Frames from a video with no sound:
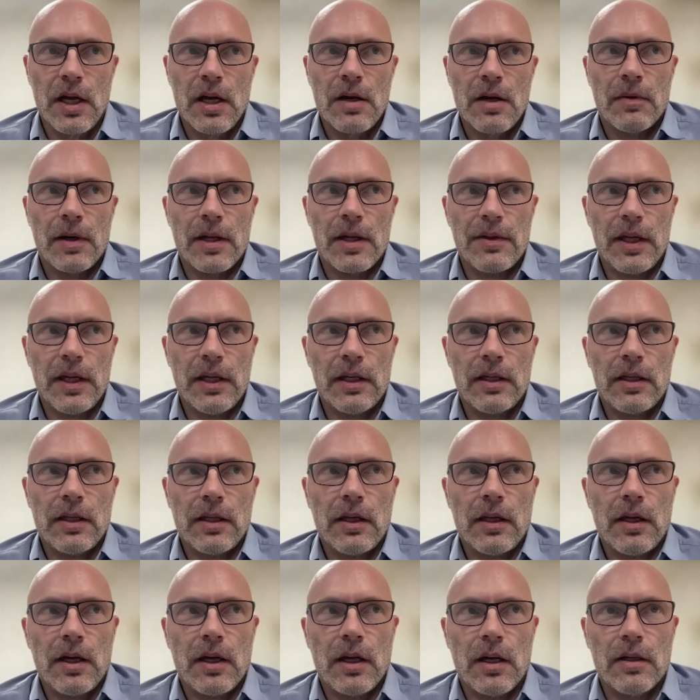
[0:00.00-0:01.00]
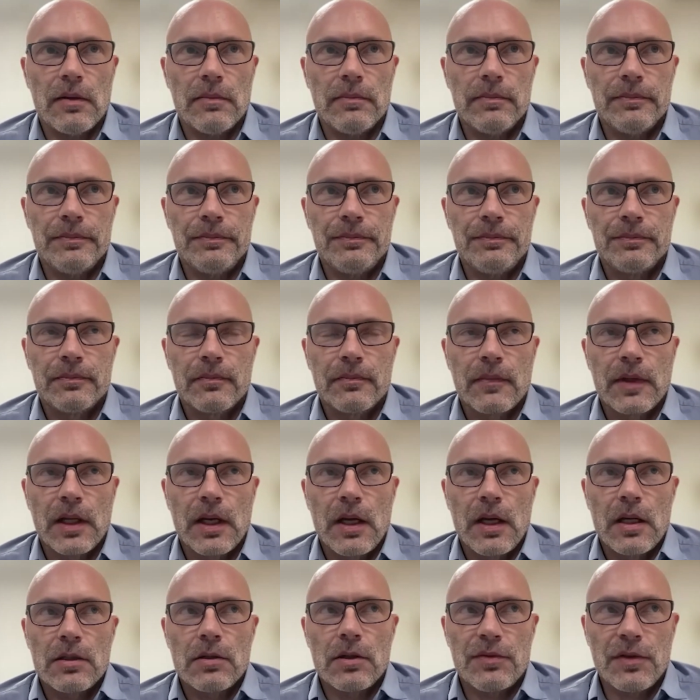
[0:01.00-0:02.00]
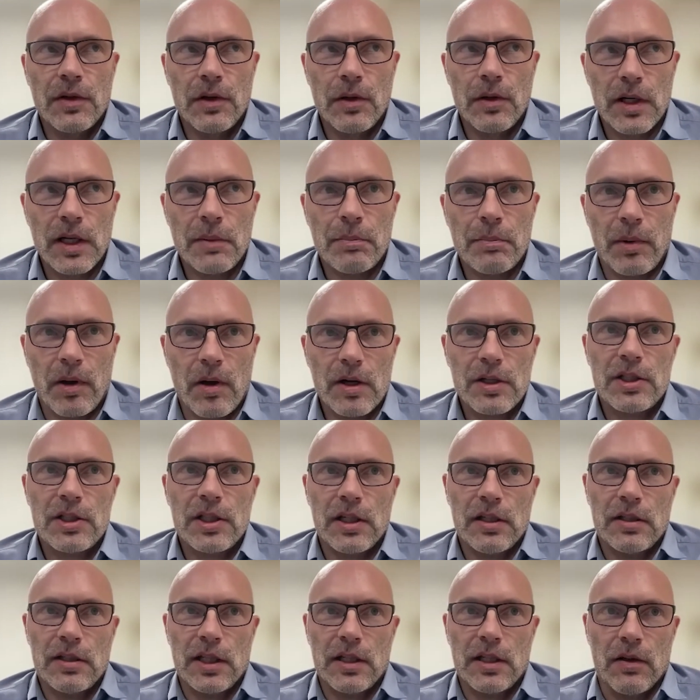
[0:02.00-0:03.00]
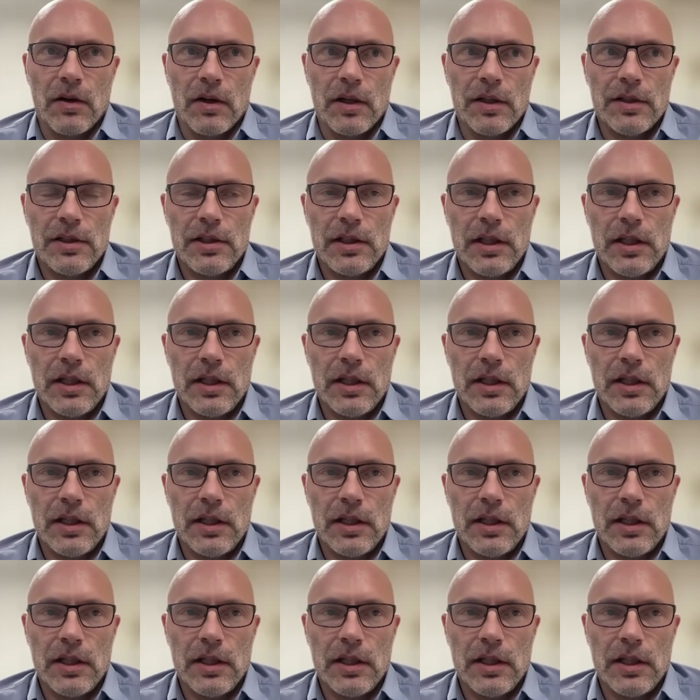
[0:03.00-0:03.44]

But I think, so if you look at blockchain technology,